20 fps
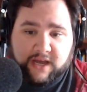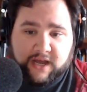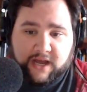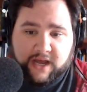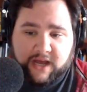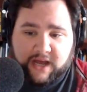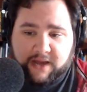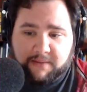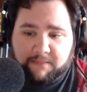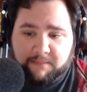
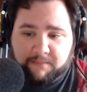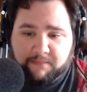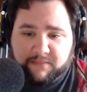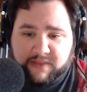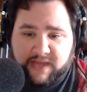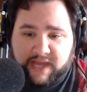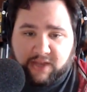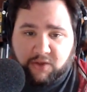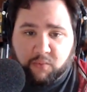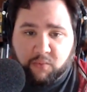
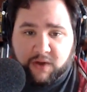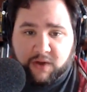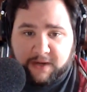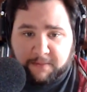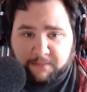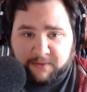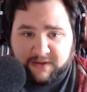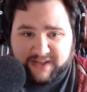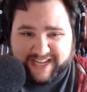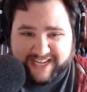that you
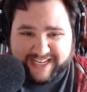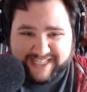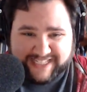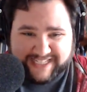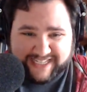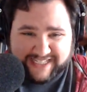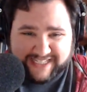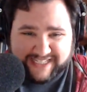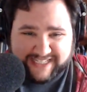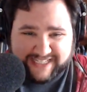want to
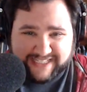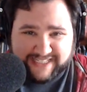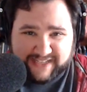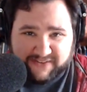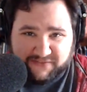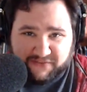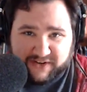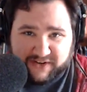place in different